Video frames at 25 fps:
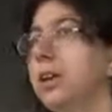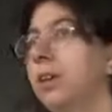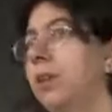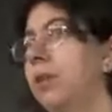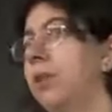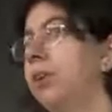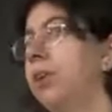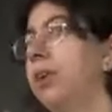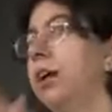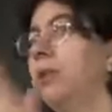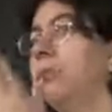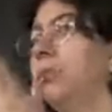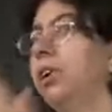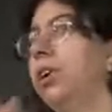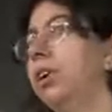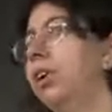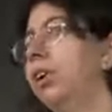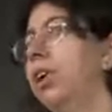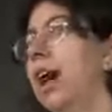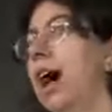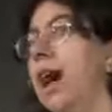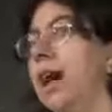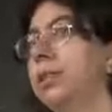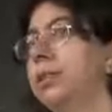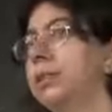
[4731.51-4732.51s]
that whenever
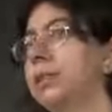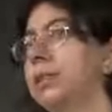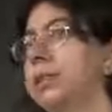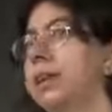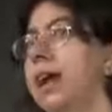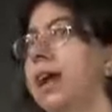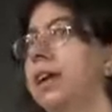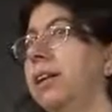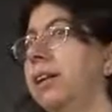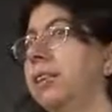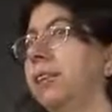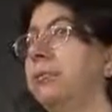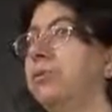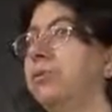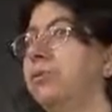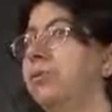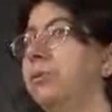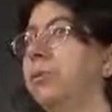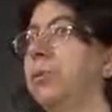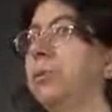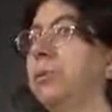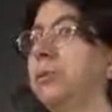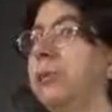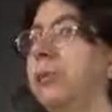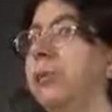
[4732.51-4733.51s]
you have this kind of
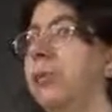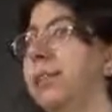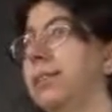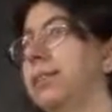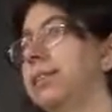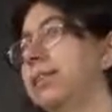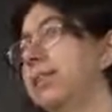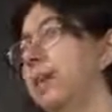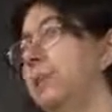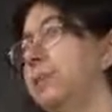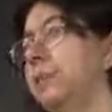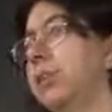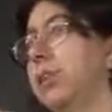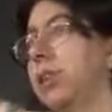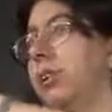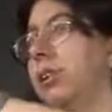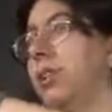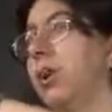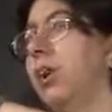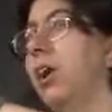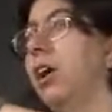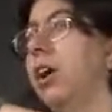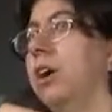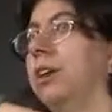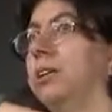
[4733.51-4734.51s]
probabilistic
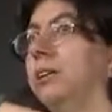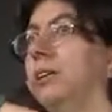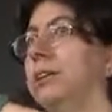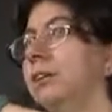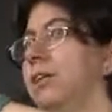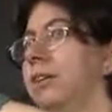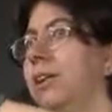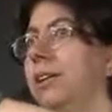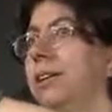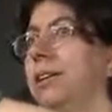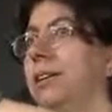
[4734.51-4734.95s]
assumption on